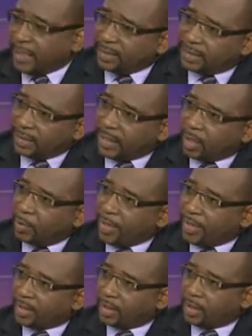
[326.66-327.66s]
sensing a
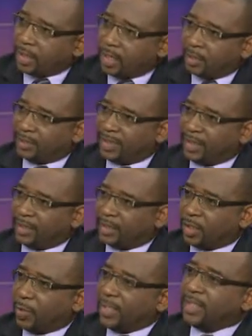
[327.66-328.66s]
greater, there's
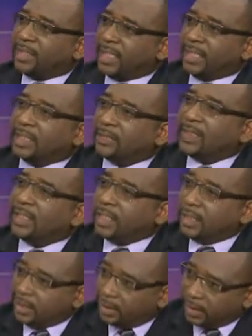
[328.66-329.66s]
a greater sense of
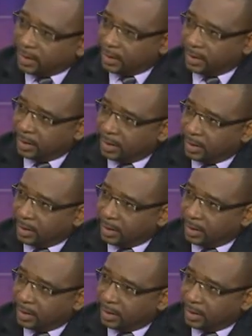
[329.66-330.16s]
urgency